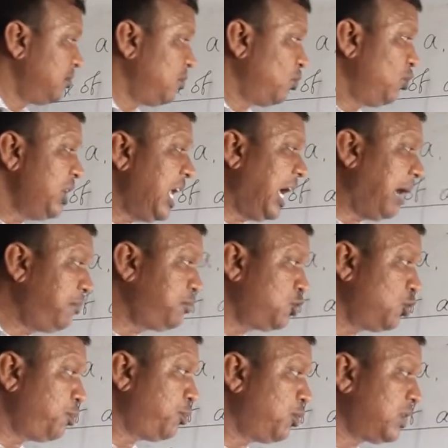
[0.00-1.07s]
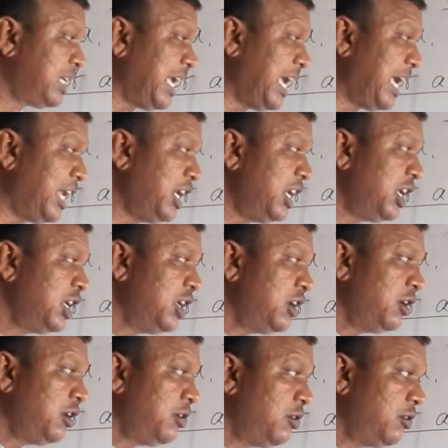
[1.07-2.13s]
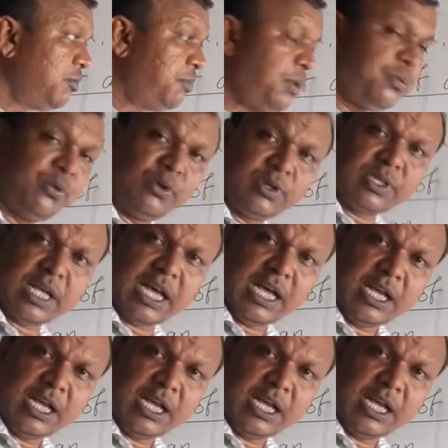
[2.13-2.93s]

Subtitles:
we have to put n before the